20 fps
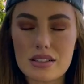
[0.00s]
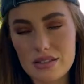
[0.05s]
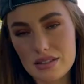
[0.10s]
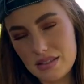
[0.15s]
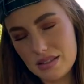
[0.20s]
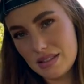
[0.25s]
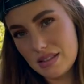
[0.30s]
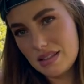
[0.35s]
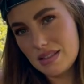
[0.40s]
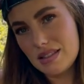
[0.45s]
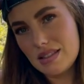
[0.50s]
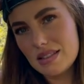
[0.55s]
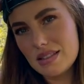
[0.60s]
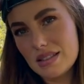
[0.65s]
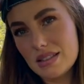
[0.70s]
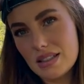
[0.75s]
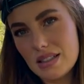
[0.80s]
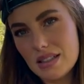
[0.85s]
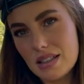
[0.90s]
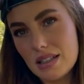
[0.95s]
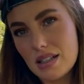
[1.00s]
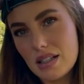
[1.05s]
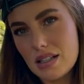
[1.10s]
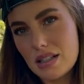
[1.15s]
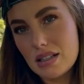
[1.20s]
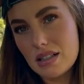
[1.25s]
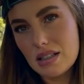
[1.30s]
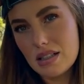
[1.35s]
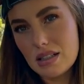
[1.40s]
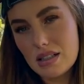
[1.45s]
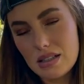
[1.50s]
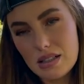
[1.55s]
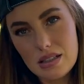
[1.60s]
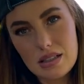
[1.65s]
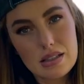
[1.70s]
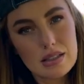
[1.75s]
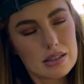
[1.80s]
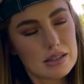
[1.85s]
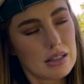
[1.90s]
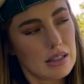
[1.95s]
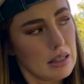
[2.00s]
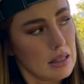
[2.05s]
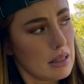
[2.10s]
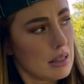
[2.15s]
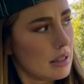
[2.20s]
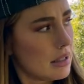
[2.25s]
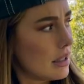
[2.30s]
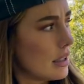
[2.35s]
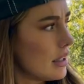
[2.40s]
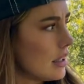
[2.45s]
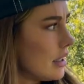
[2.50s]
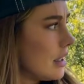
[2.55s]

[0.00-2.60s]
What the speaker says: (no one is talking)